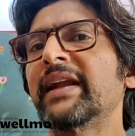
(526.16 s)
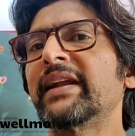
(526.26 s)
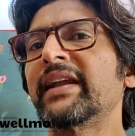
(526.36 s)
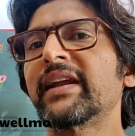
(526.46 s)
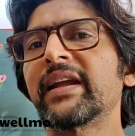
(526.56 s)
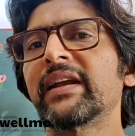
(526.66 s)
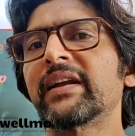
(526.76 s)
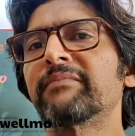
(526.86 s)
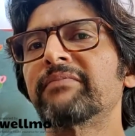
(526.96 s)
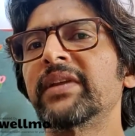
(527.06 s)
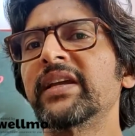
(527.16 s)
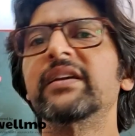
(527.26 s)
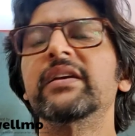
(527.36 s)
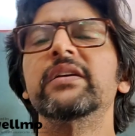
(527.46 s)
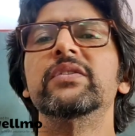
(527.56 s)
ticketing company.
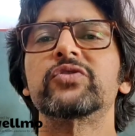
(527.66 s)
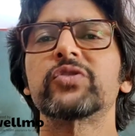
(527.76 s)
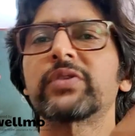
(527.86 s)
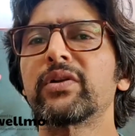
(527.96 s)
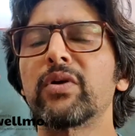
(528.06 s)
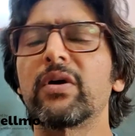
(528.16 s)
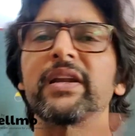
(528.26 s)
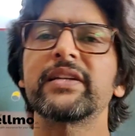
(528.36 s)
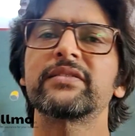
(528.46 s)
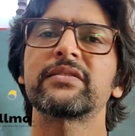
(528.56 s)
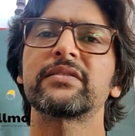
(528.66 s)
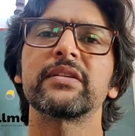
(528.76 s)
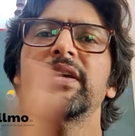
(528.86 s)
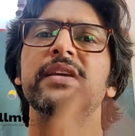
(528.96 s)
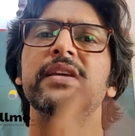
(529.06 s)
So the knowledge
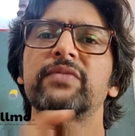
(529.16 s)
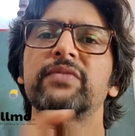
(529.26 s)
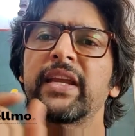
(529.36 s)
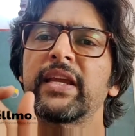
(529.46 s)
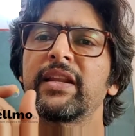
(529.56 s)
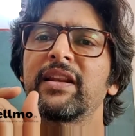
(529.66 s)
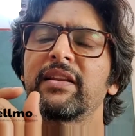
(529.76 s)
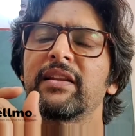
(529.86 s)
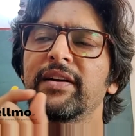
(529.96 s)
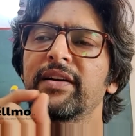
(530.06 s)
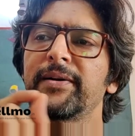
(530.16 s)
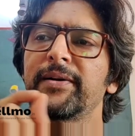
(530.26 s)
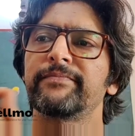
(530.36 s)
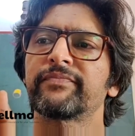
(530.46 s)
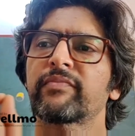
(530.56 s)
is very,
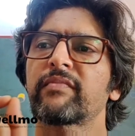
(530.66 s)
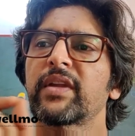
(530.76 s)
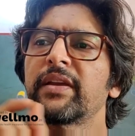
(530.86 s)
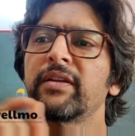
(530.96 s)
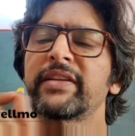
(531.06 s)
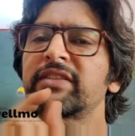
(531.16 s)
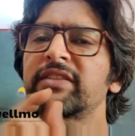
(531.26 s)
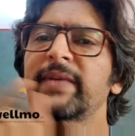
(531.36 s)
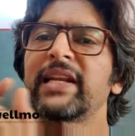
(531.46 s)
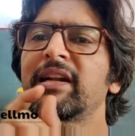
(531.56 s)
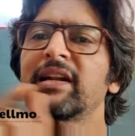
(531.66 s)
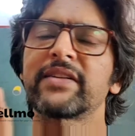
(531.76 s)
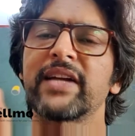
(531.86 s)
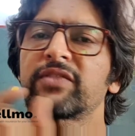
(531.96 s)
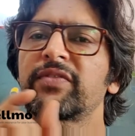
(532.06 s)
there's very little
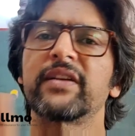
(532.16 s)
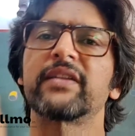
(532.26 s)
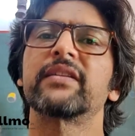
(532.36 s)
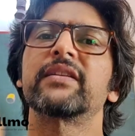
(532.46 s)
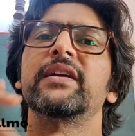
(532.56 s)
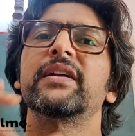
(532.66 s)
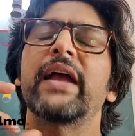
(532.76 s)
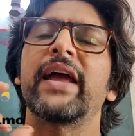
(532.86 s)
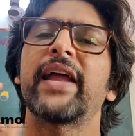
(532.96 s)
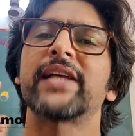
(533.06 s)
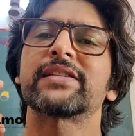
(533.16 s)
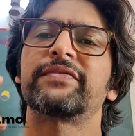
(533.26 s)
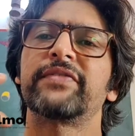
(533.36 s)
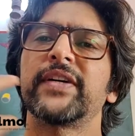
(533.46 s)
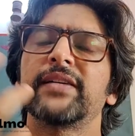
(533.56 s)
transfer. And as a
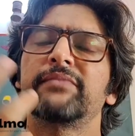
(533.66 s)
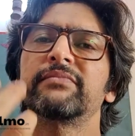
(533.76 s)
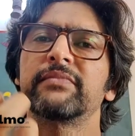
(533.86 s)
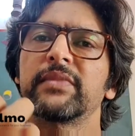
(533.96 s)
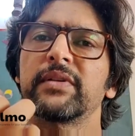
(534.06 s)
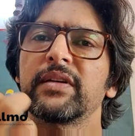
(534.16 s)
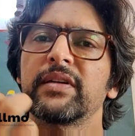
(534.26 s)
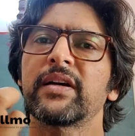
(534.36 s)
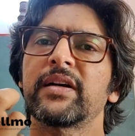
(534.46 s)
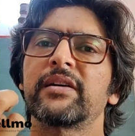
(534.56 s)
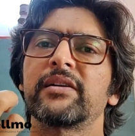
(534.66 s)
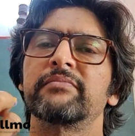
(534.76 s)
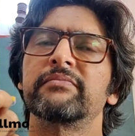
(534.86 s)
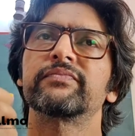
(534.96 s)
firm, the